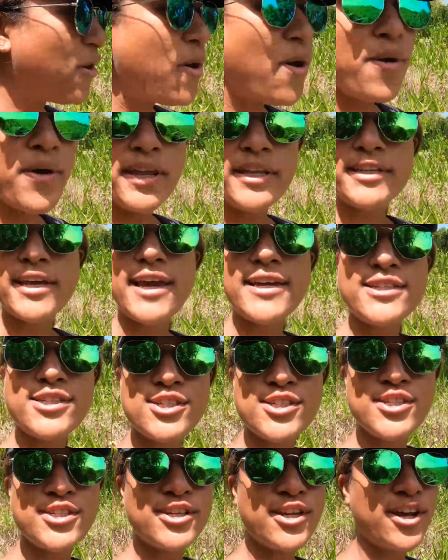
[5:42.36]
Oh, it gets
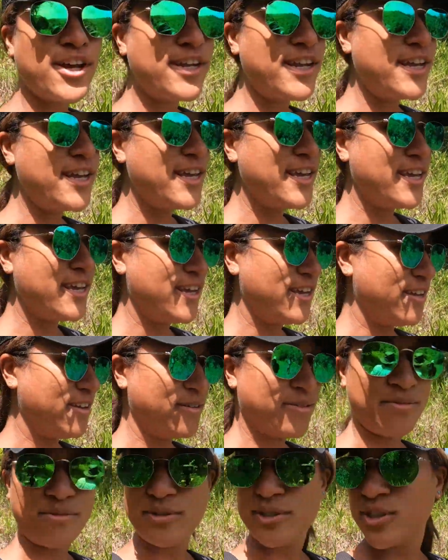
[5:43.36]

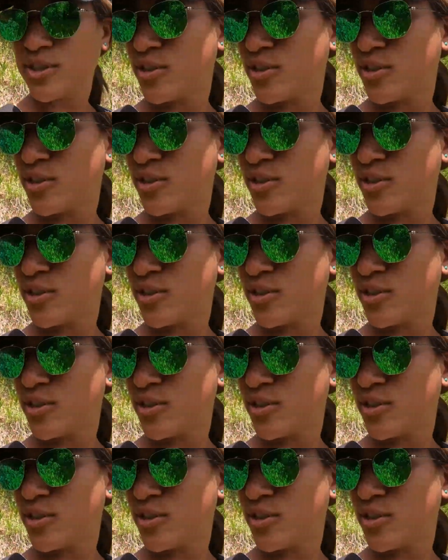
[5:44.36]
sudsy. We